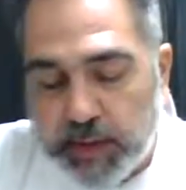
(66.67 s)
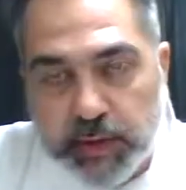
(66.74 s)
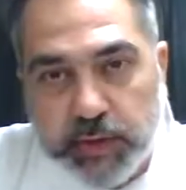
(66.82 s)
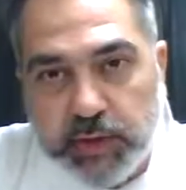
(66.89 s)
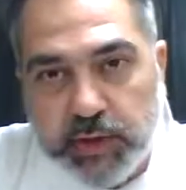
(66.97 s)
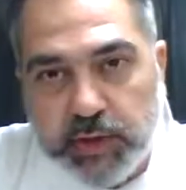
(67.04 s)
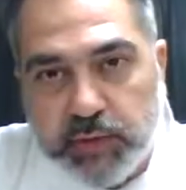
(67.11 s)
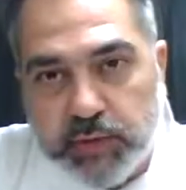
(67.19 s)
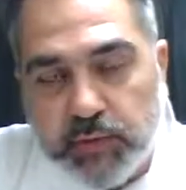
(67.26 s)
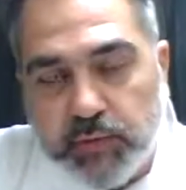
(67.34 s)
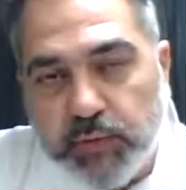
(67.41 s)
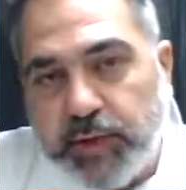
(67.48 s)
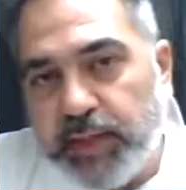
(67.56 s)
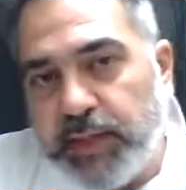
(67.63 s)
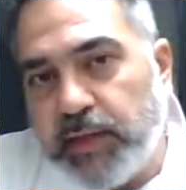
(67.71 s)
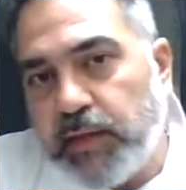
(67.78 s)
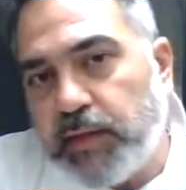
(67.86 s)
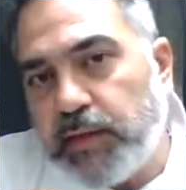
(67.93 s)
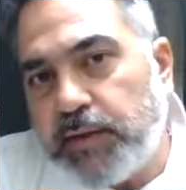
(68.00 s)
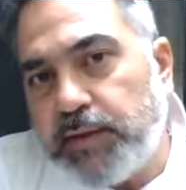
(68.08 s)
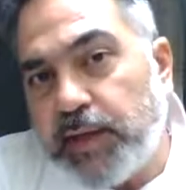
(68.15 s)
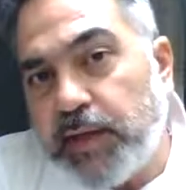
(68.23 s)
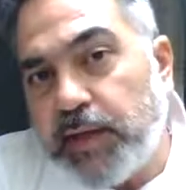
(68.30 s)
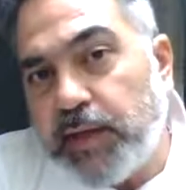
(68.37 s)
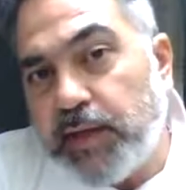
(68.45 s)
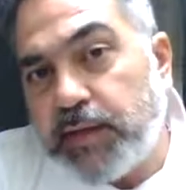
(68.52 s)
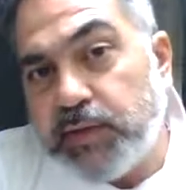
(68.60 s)
you need to know what are
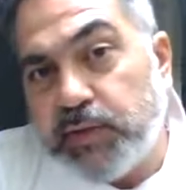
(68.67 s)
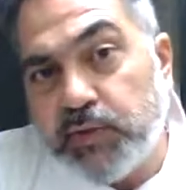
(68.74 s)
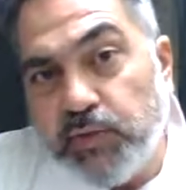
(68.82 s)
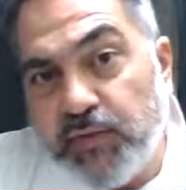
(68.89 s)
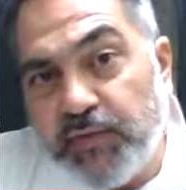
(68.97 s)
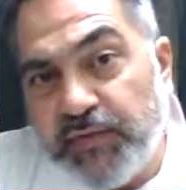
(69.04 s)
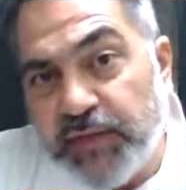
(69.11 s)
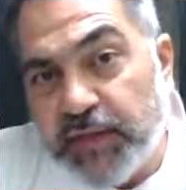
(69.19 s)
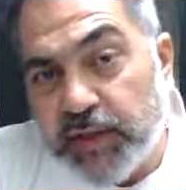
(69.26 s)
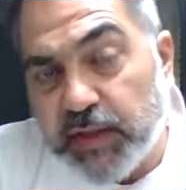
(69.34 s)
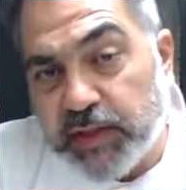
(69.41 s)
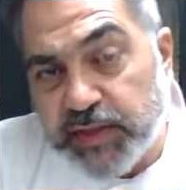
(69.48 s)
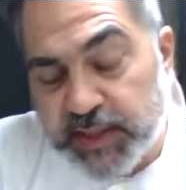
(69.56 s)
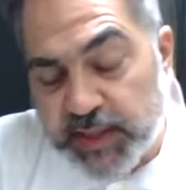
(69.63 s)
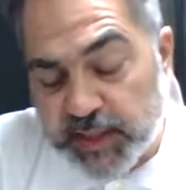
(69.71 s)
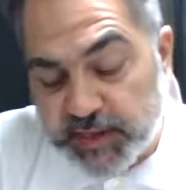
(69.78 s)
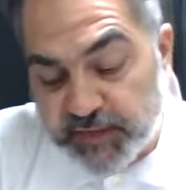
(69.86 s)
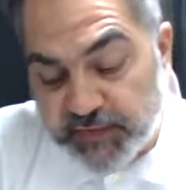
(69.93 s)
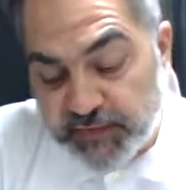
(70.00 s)
the school feet are standing